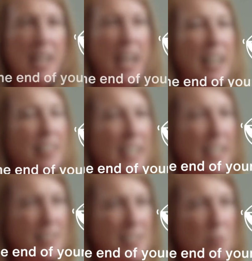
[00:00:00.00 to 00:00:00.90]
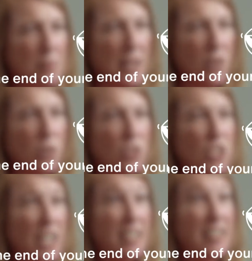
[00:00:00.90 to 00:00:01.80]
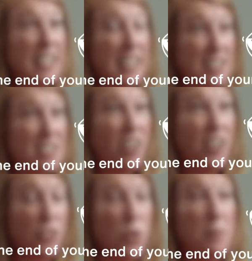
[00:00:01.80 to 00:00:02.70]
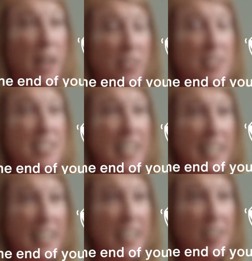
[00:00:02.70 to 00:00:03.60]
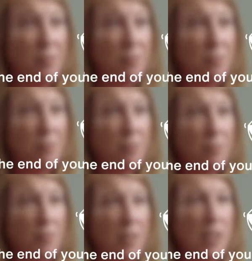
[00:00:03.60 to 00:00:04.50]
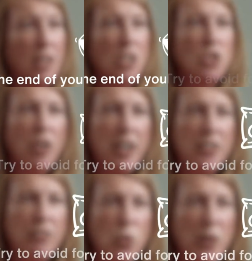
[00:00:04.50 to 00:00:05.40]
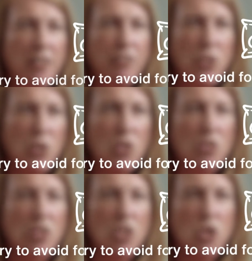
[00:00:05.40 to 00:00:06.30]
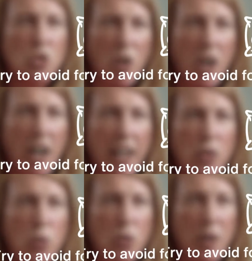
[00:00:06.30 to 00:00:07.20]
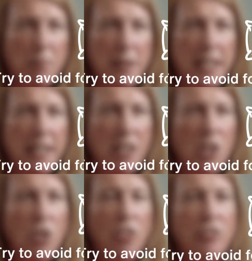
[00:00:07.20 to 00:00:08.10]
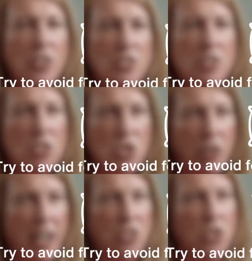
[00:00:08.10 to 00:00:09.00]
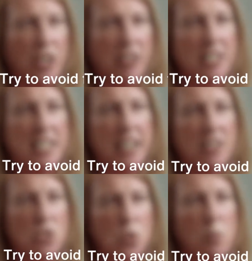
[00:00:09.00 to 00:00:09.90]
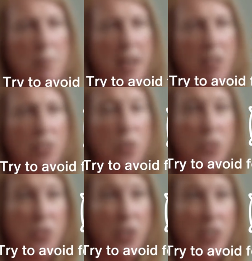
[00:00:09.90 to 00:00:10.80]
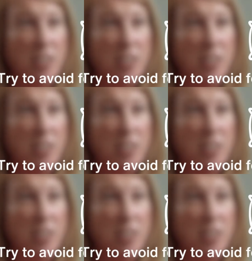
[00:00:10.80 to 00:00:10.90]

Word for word: and at the end of the meal, check that the inside of your mouth is clear. Try and avoid foods that are dry or crumbly, or foods that scratch or irritate a sore mouth or throat,